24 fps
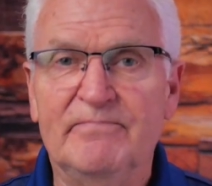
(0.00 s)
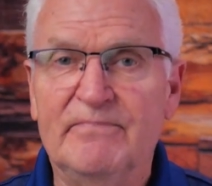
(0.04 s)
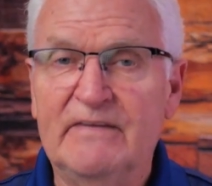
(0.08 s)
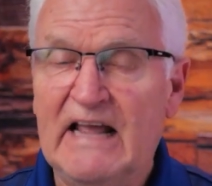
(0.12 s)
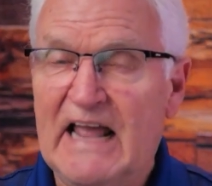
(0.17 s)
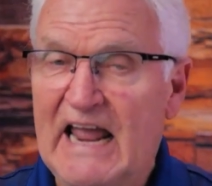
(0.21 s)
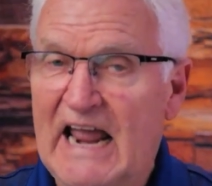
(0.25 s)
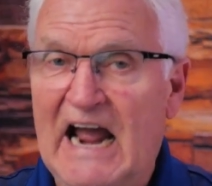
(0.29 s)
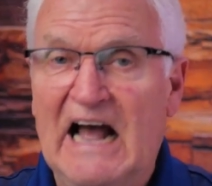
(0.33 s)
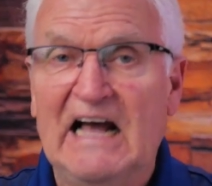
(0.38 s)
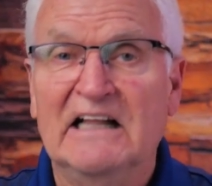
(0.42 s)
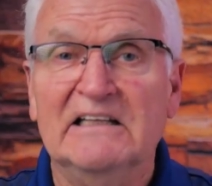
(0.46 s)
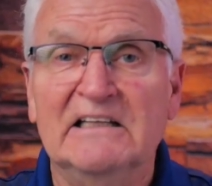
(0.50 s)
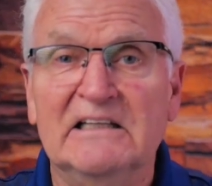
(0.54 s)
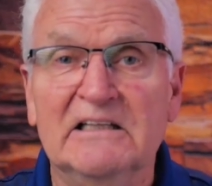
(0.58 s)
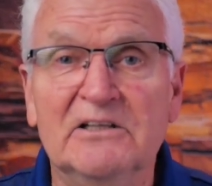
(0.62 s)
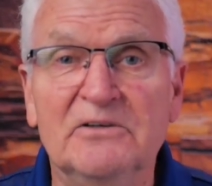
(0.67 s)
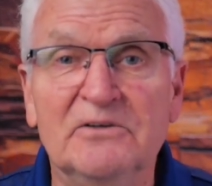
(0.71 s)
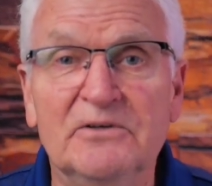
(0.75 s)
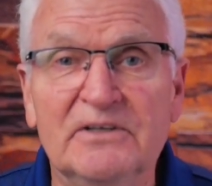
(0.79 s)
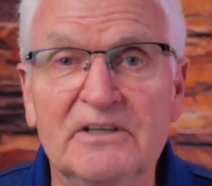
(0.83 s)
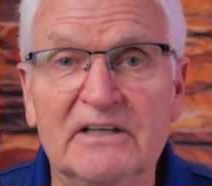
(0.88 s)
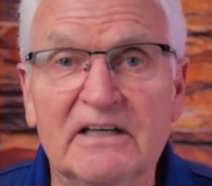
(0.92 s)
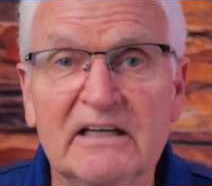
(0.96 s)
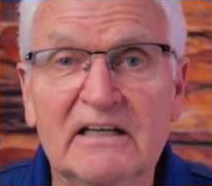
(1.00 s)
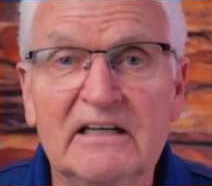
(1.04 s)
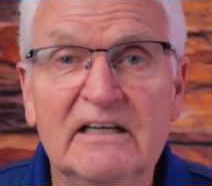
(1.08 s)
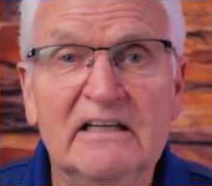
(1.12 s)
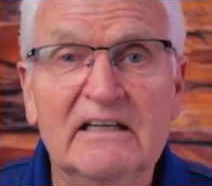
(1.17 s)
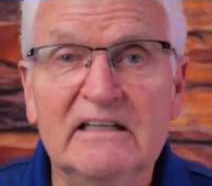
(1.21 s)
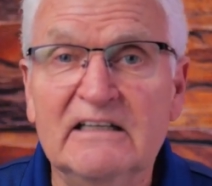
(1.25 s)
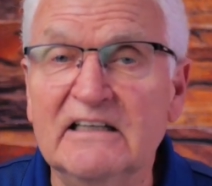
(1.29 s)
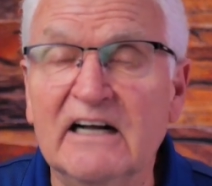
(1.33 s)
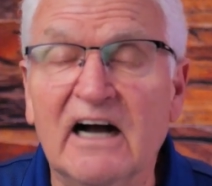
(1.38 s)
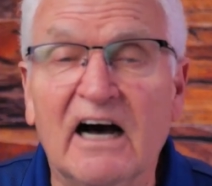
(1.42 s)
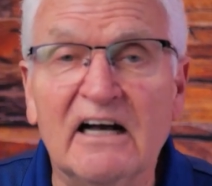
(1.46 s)
Hallelujah.
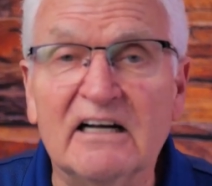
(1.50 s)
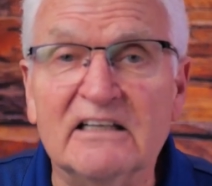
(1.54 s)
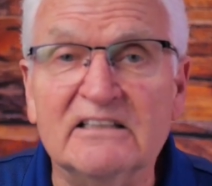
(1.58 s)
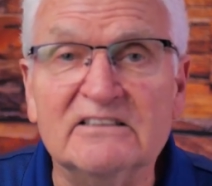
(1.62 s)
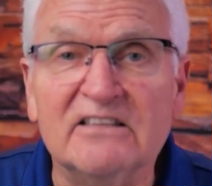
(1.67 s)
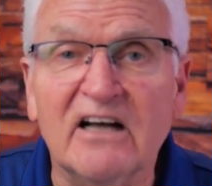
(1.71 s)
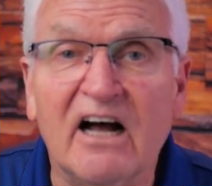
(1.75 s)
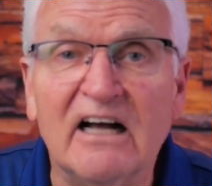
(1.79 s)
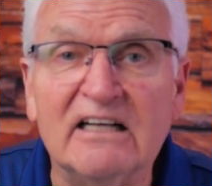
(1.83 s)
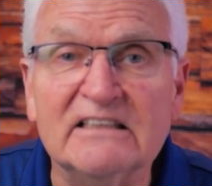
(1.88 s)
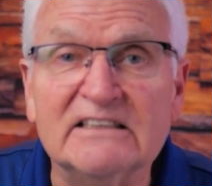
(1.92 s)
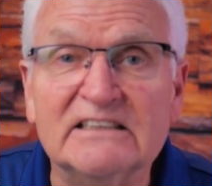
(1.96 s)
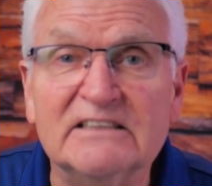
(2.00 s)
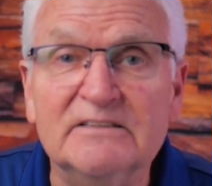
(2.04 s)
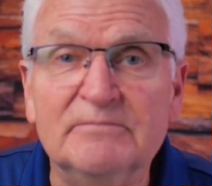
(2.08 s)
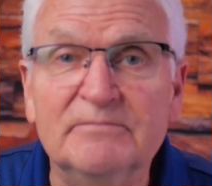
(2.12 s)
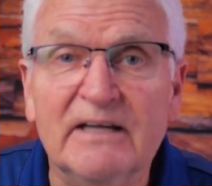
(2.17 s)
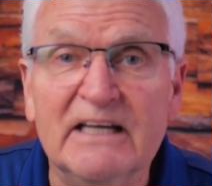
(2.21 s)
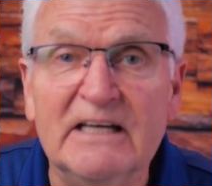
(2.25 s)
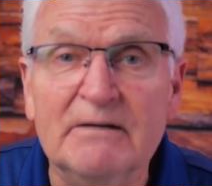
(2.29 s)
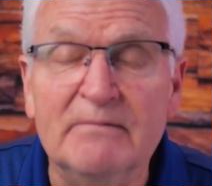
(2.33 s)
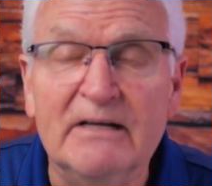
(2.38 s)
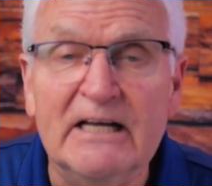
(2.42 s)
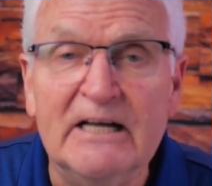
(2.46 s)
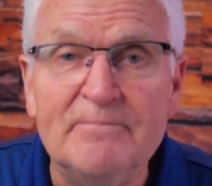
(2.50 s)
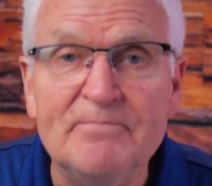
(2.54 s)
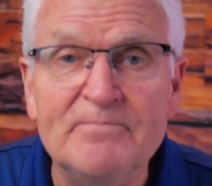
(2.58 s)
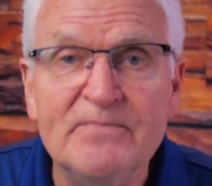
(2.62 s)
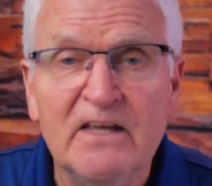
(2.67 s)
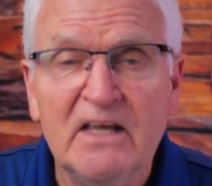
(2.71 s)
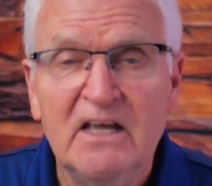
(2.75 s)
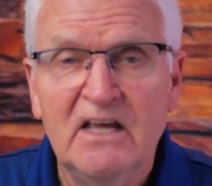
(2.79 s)
God is awesome. Amen.